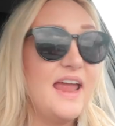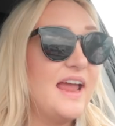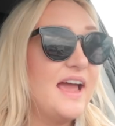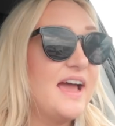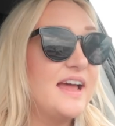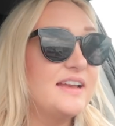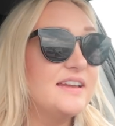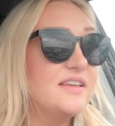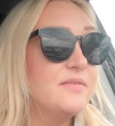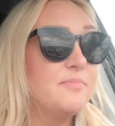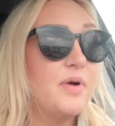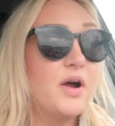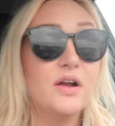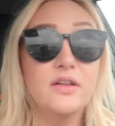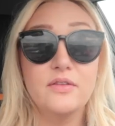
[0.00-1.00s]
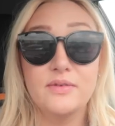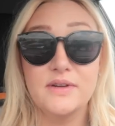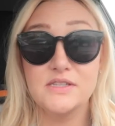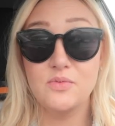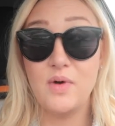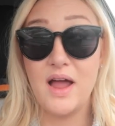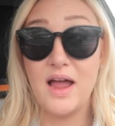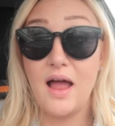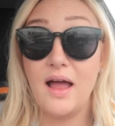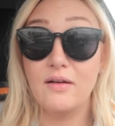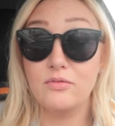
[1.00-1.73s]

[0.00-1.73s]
and part of the reason why I